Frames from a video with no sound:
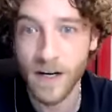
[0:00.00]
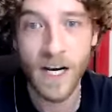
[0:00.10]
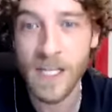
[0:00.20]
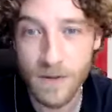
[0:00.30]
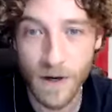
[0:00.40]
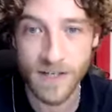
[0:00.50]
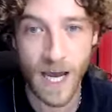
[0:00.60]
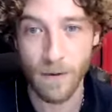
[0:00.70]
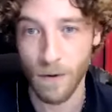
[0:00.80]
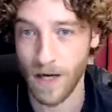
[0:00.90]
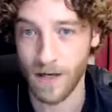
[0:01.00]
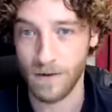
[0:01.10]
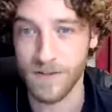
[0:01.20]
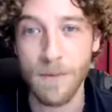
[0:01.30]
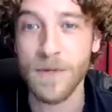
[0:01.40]
and I need to ask how it went,
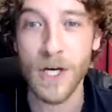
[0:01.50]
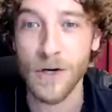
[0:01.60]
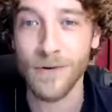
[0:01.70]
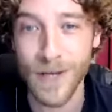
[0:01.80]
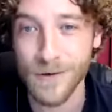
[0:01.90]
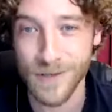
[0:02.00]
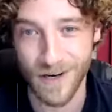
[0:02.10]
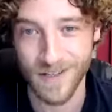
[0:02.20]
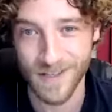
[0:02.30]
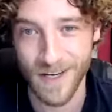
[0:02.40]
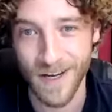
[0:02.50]
or something along those lines.